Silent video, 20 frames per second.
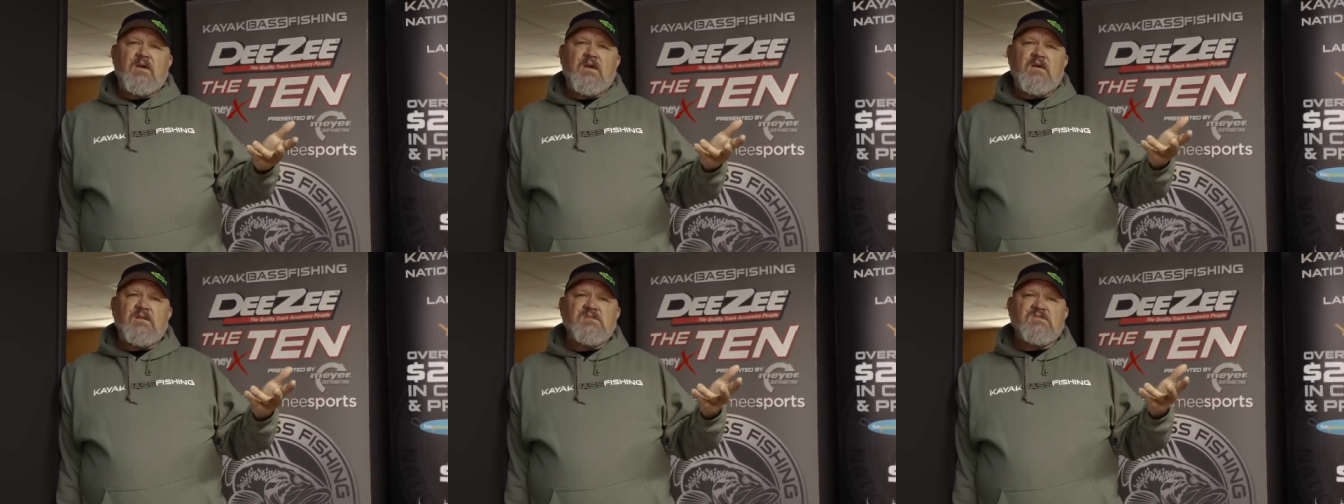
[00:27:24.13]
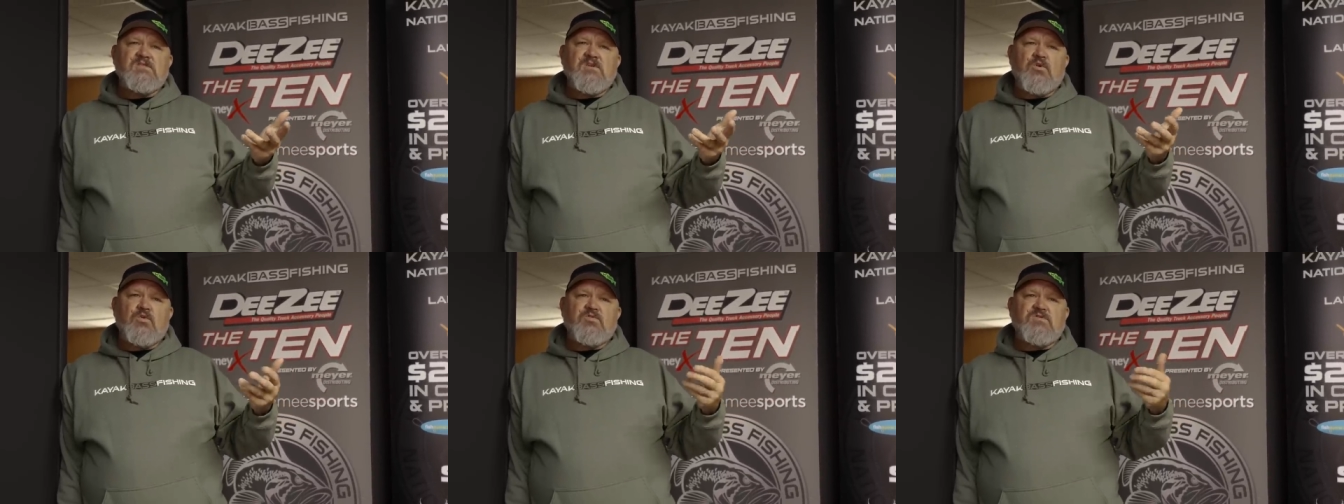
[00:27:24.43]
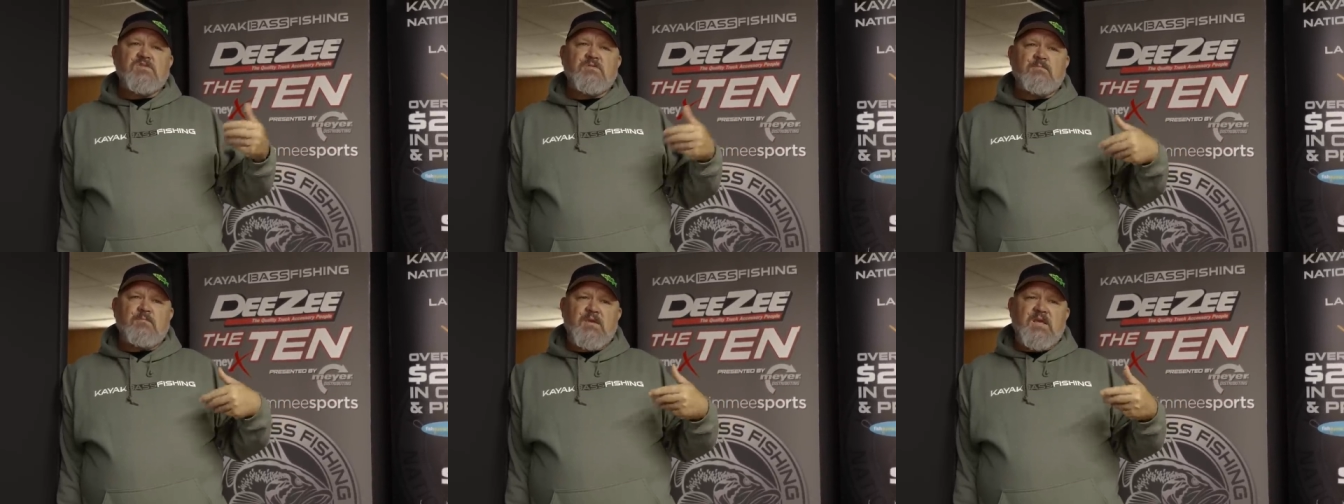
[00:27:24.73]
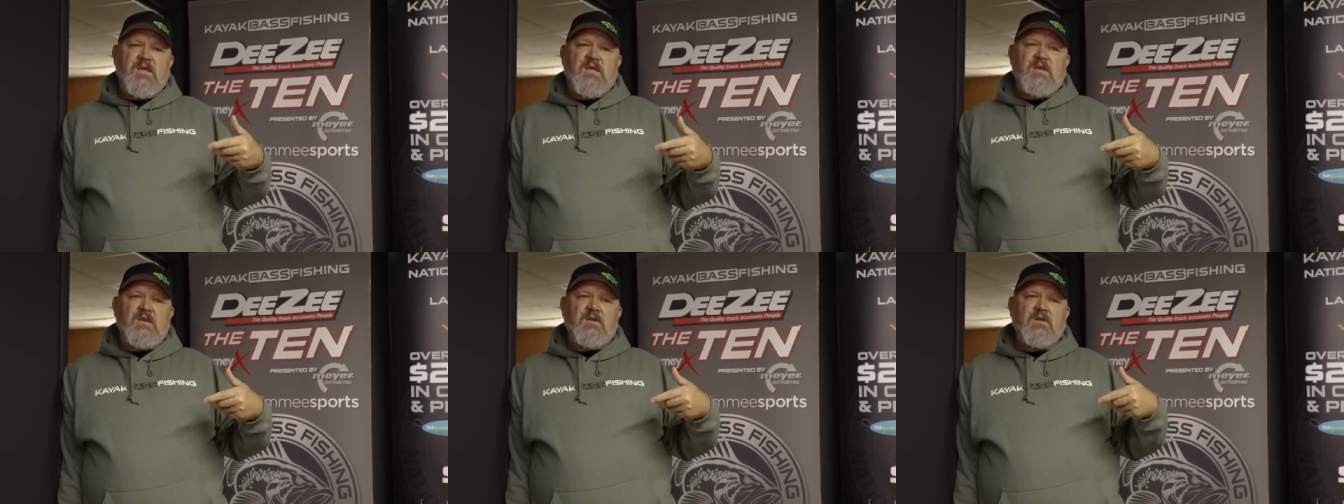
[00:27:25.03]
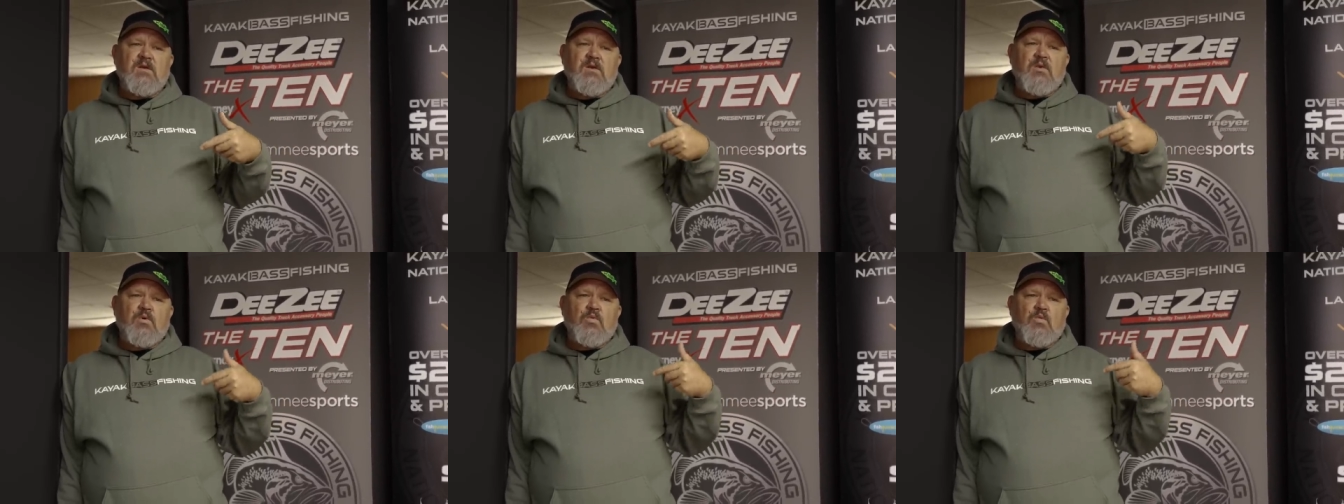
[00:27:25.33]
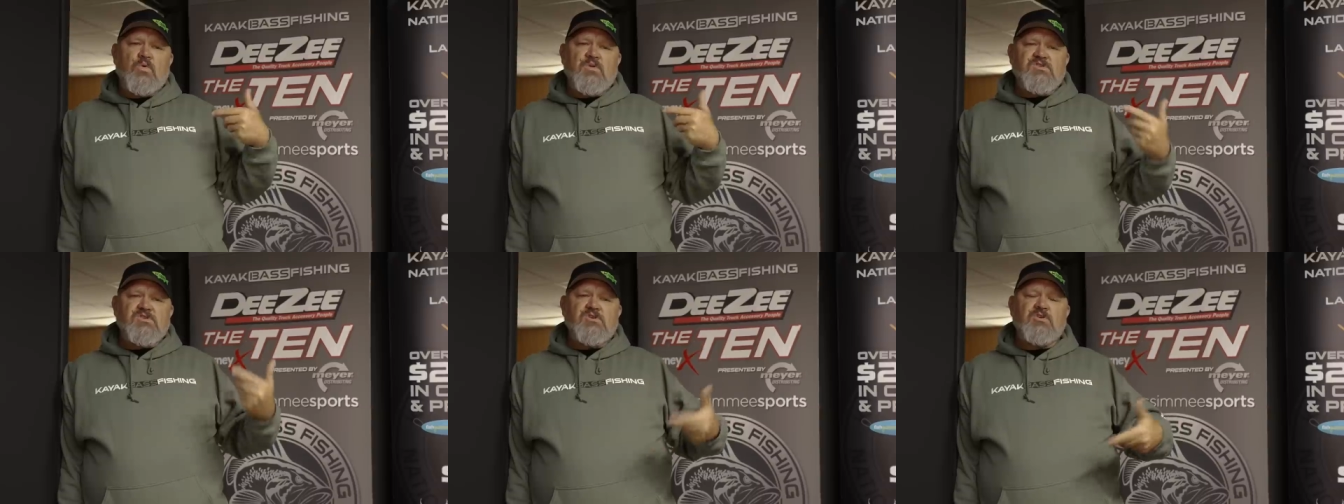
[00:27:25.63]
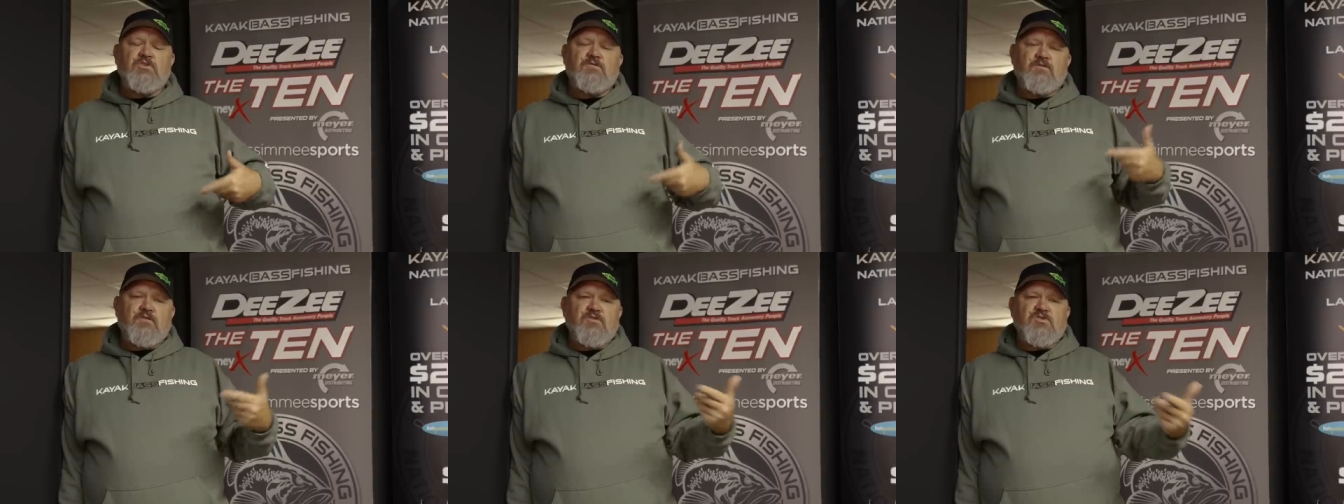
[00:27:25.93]
And so to me, what's
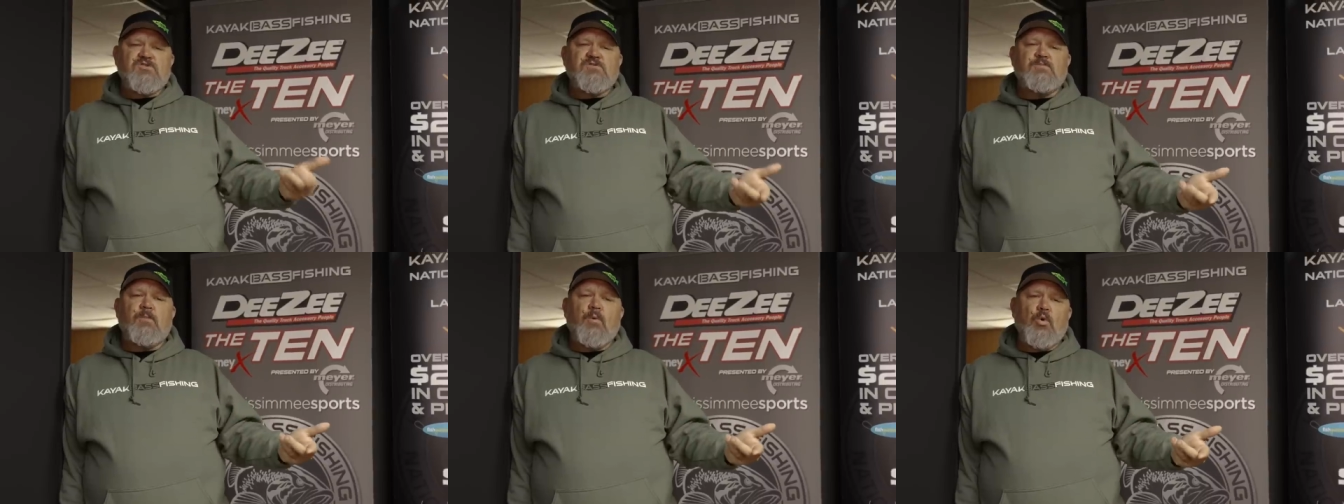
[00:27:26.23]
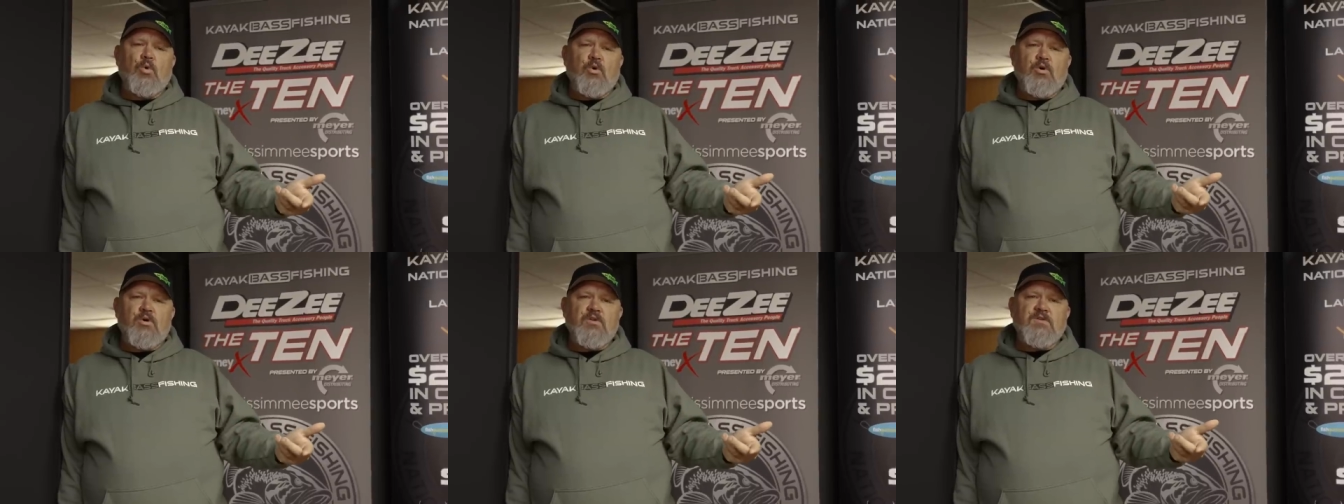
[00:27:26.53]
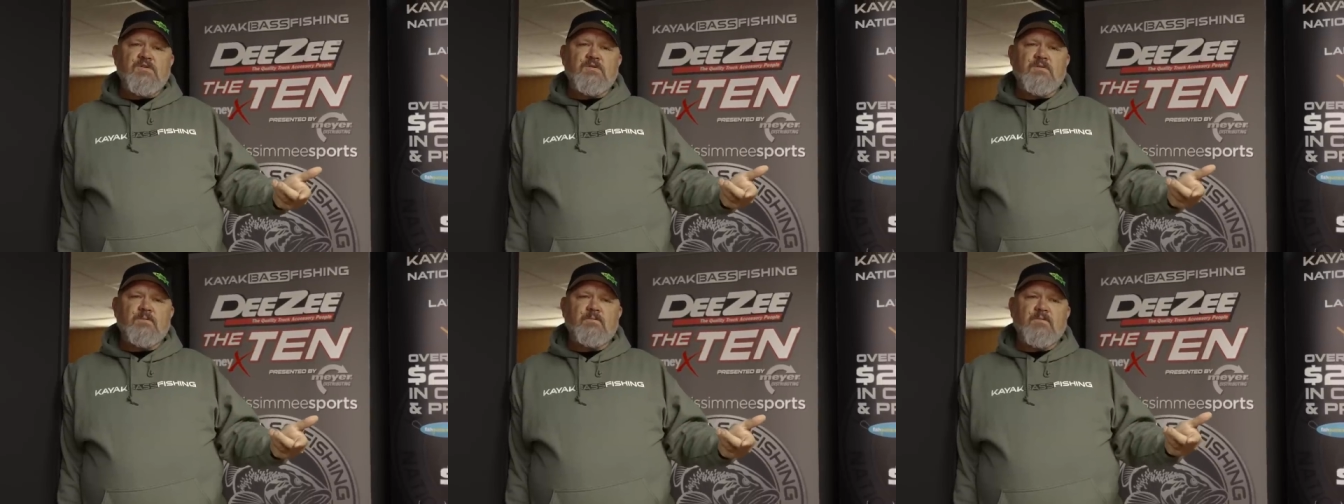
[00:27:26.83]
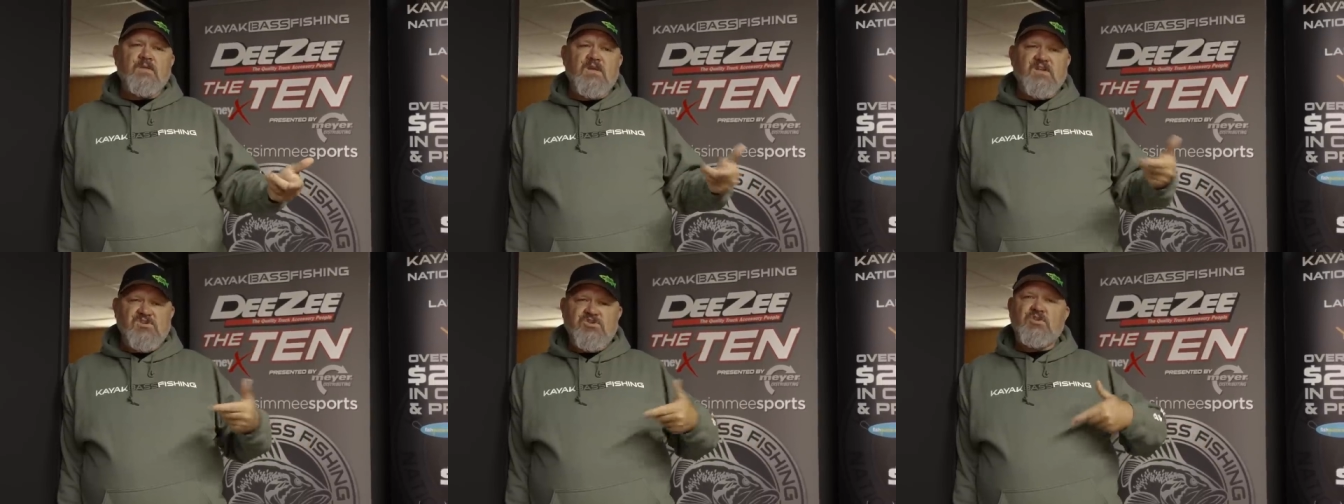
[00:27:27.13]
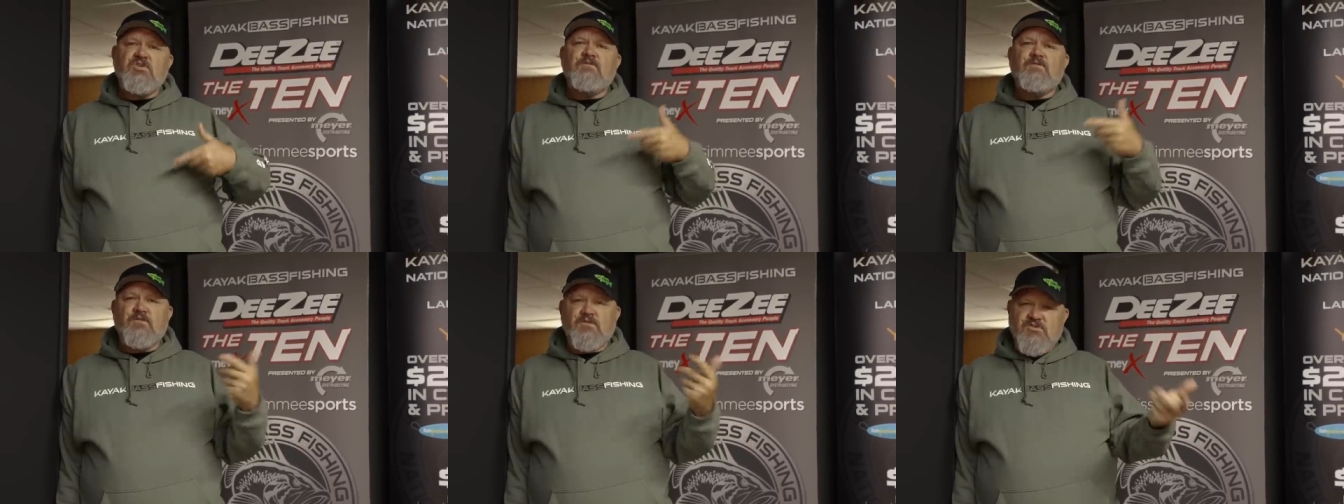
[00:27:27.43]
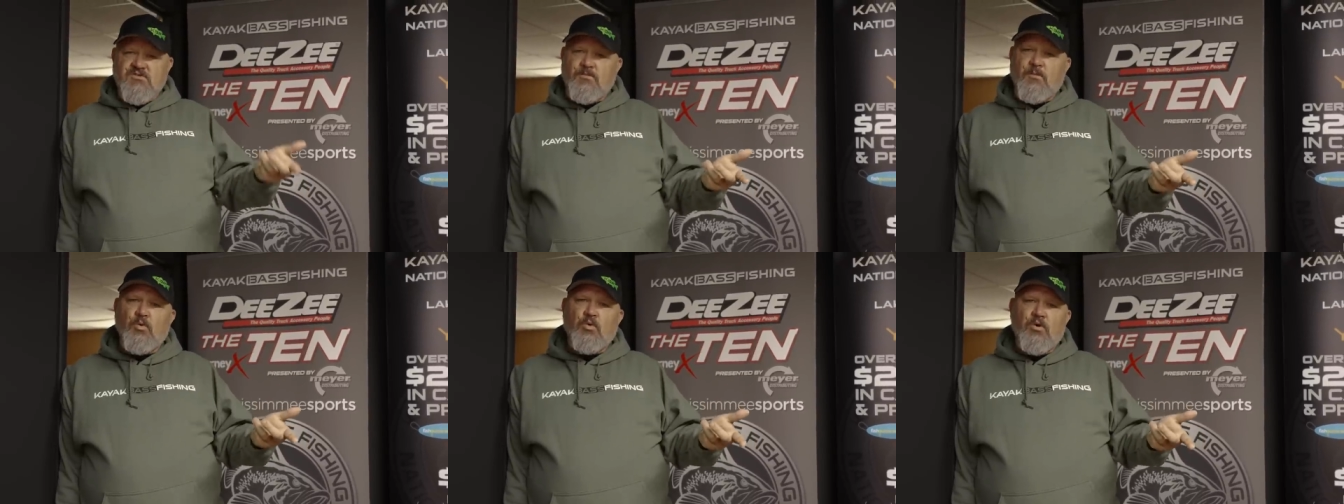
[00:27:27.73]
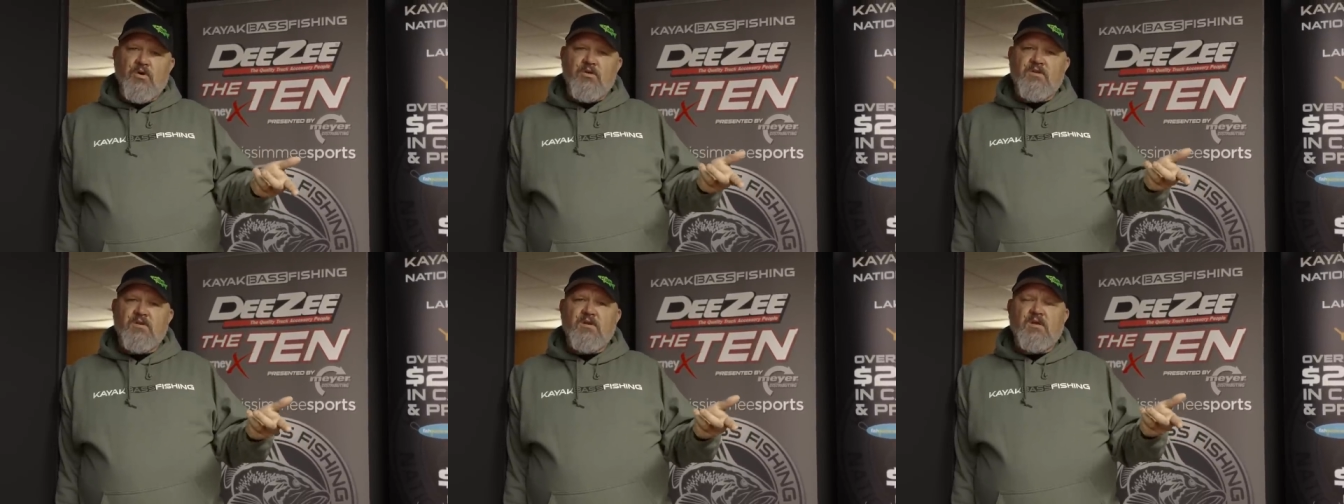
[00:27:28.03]
good for the sport is good for the
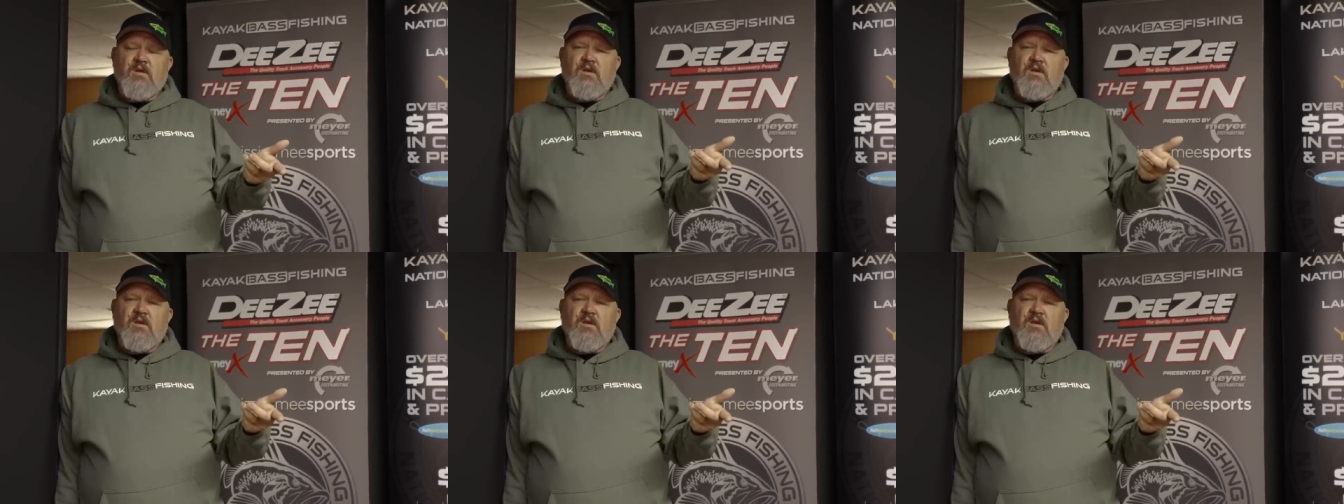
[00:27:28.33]
sport.